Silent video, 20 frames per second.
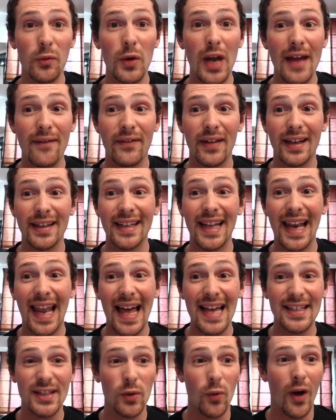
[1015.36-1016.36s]
We have the
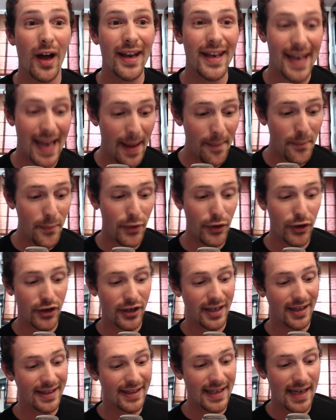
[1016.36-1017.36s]
last one,
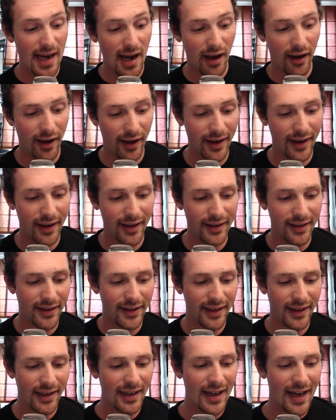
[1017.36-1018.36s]
number 9.